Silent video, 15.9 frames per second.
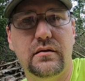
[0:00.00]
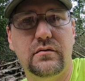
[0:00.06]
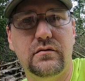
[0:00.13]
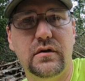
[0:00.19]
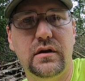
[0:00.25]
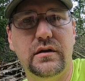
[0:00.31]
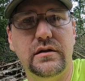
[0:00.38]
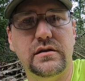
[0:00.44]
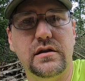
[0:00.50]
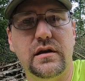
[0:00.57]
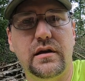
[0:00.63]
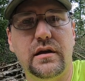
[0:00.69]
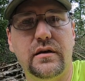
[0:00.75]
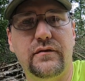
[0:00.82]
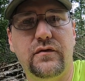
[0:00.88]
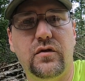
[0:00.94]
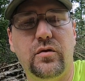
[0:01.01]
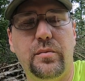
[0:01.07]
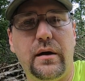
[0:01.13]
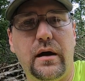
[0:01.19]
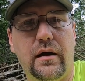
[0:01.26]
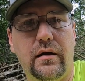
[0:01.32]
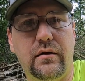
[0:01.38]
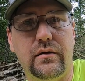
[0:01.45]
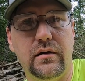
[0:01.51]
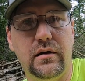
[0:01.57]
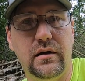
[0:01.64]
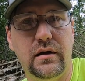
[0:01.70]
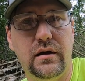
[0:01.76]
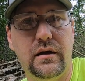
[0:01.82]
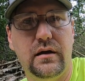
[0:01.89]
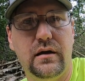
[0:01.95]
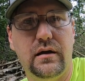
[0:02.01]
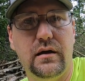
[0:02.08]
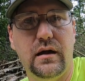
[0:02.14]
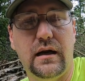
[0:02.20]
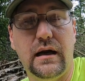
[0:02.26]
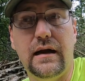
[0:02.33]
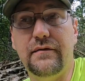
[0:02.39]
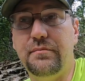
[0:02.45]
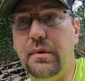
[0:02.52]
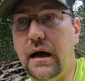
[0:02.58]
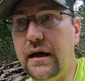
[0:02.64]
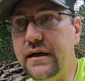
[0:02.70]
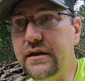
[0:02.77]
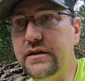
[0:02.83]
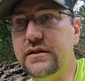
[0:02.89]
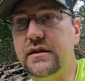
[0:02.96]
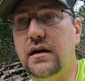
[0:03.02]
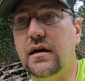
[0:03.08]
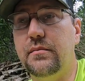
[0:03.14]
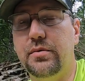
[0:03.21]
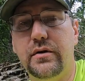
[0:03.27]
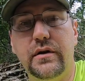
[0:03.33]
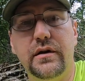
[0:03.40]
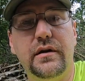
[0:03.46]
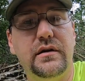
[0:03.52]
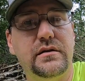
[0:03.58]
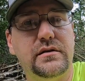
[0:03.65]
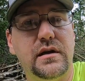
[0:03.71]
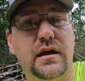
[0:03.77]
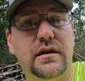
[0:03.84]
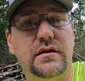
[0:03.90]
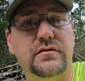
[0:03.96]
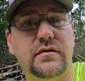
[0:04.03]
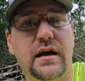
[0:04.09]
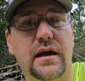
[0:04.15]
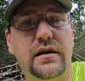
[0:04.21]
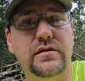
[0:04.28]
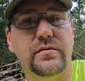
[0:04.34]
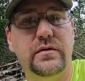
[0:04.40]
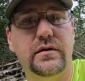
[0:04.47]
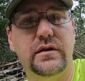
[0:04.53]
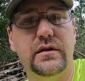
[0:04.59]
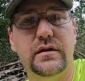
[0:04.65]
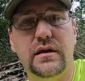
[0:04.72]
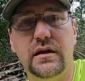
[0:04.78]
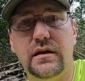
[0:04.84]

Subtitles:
run this thing at full power, and I've body shot pretty good sized rats with it.